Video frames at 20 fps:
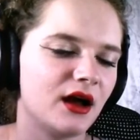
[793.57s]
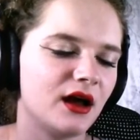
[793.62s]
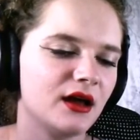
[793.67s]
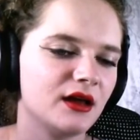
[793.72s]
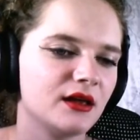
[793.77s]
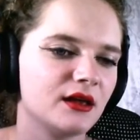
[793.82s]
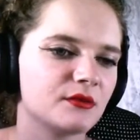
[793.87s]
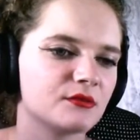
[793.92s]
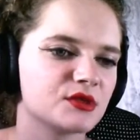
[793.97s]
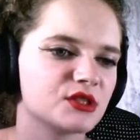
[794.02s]

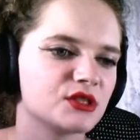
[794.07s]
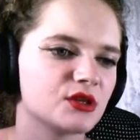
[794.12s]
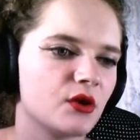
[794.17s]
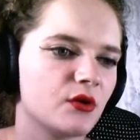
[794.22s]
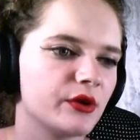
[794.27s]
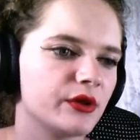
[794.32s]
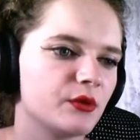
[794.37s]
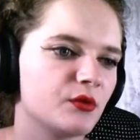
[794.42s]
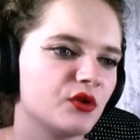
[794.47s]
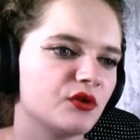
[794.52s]
I am
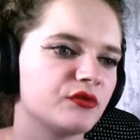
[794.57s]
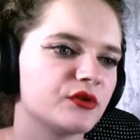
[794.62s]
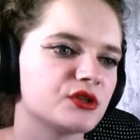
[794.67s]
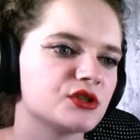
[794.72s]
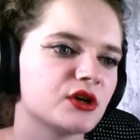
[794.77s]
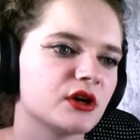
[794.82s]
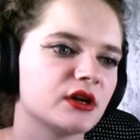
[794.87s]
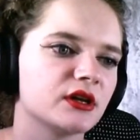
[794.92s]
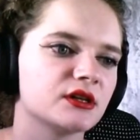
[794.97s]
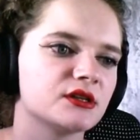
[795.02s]
so in the mood
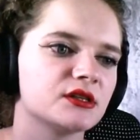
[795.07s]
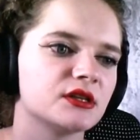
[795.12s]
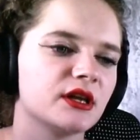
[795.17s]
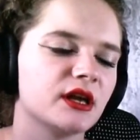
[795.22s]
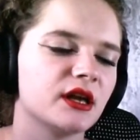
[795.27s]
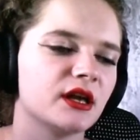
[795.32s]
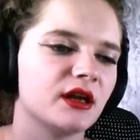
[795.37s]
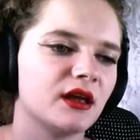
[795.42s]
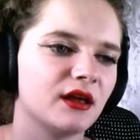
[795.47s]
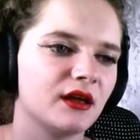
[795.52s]
for chocolate
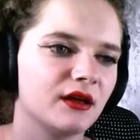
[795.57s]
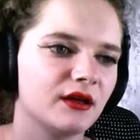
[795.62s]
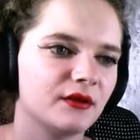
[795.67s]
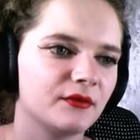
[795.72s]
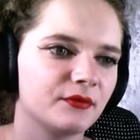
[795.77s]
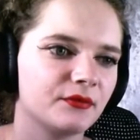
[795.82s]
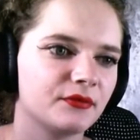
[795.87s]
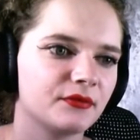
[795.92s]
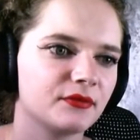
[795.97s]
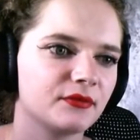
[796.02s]
today.
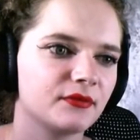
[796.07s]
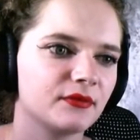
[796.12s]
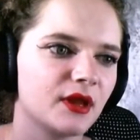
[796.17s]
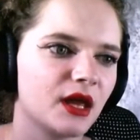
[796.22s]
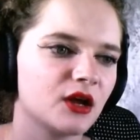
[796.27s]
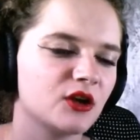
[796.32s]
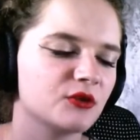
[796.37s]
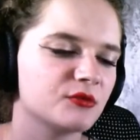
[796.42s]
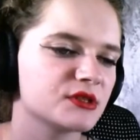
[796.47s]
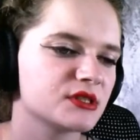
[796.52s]

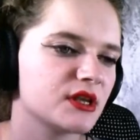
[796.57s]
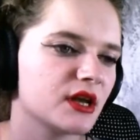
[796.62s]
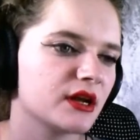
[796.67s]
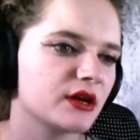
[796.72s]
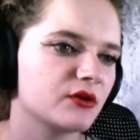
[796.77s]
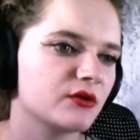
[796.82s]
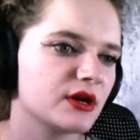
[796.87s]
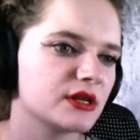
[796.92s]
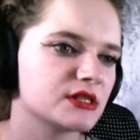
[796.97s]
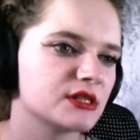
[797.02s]
I almost
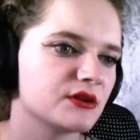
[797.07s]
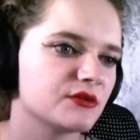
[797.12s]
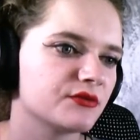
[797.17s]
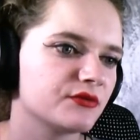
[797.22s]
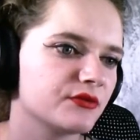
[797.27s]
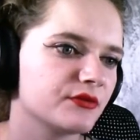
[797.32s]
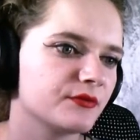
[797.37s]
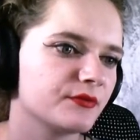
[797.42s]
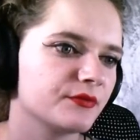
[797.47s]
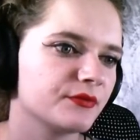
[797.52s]
got aggressive.